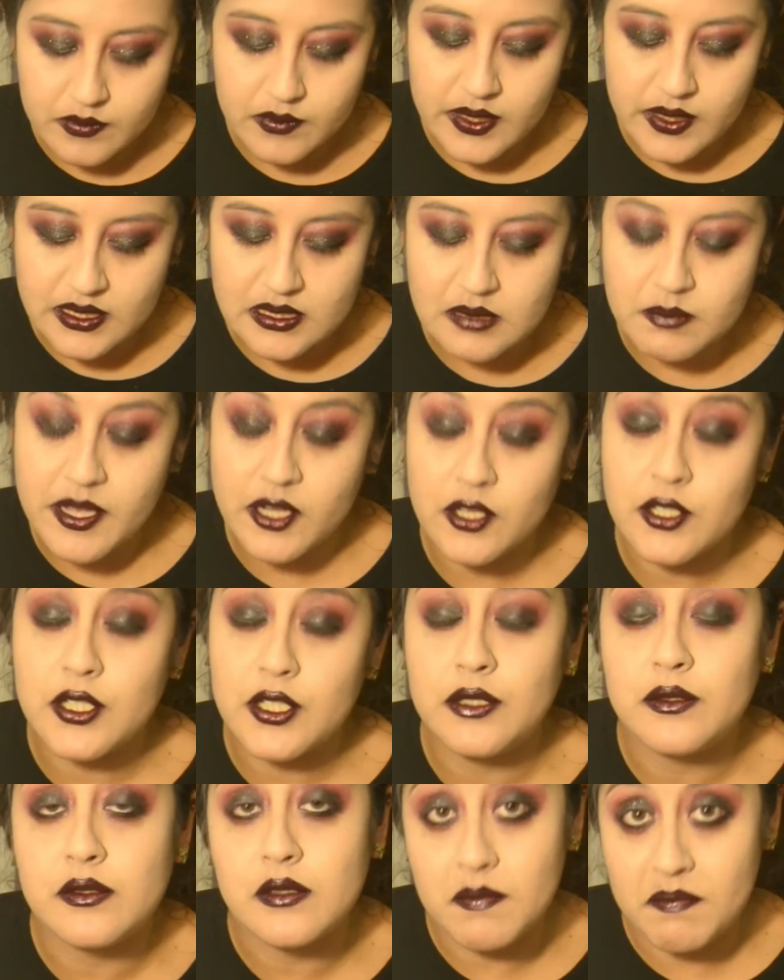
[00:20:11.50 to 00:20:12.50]
it's better
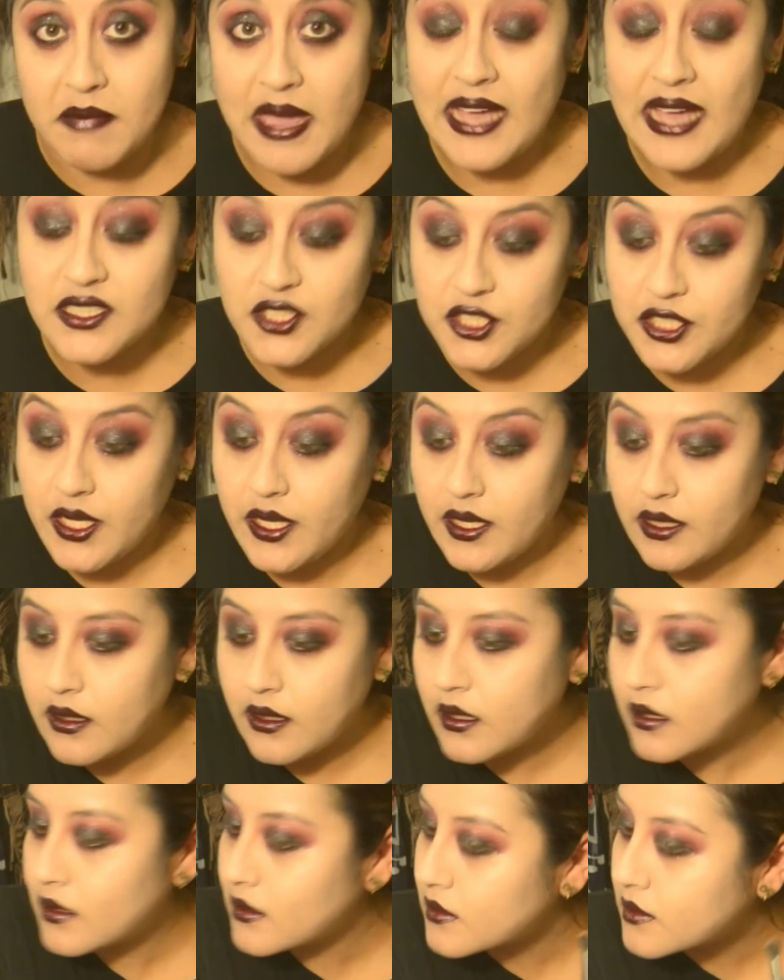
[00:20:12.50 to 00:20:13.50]
to use a matte shade,
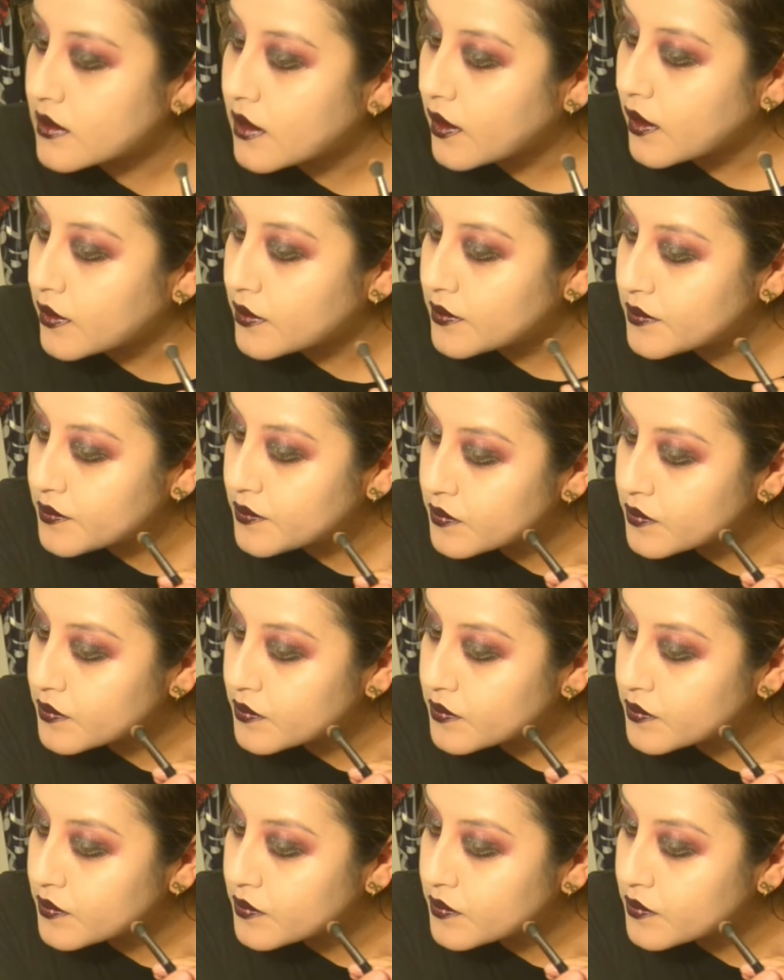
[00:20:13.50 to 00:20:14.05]
so